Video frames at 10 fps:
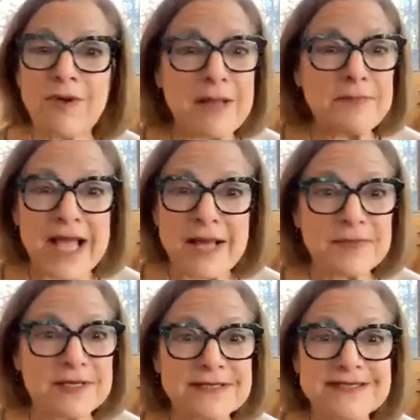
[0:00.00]
crap
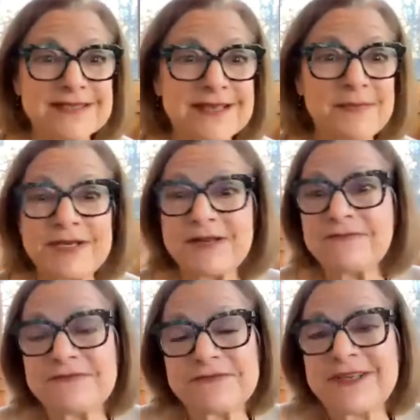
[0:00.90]
happens. I mean,
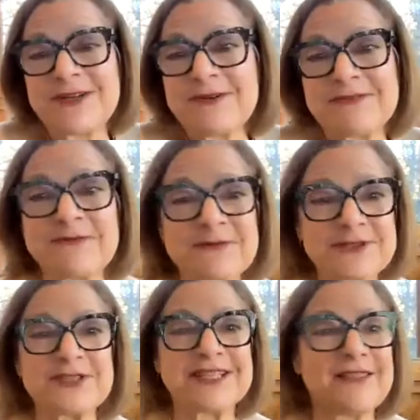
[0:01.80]
I'm, you mm-hmm. know,
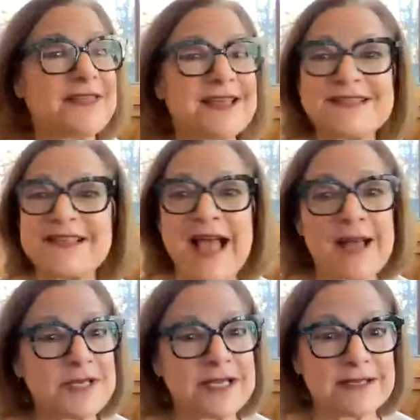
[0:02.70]
unfortunately, things
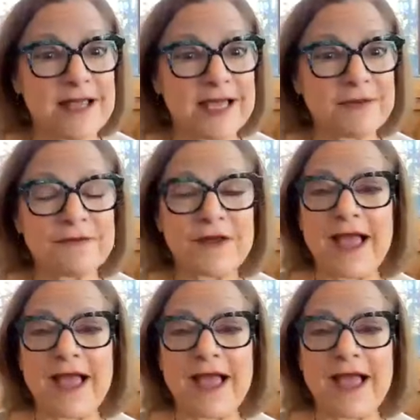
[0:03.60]
happen in life.